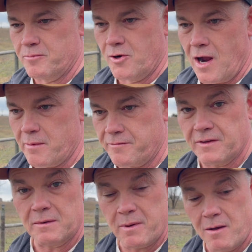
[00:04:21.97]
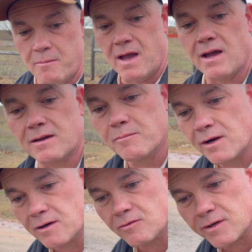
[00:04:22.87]
grab a 50-pound bag and bring
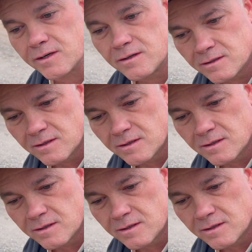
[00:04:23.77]
it over here.